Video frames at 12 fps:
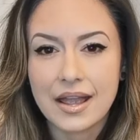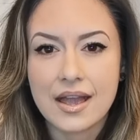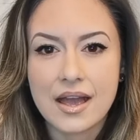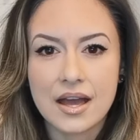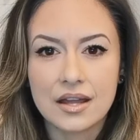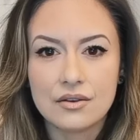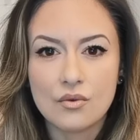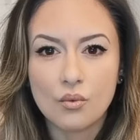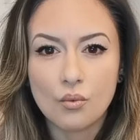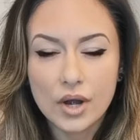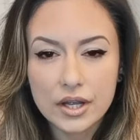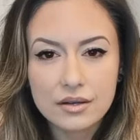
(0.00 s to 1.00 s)
and
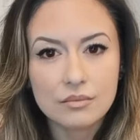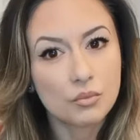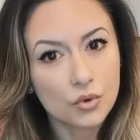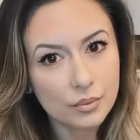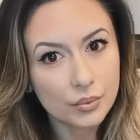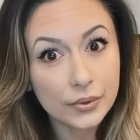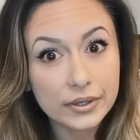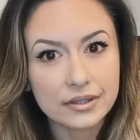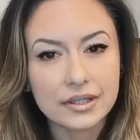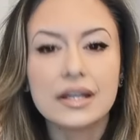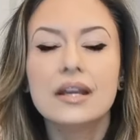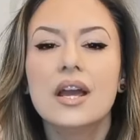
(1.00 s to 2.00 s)
what, more
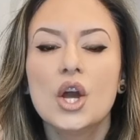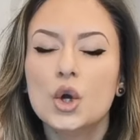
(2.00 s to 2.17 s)
importantly,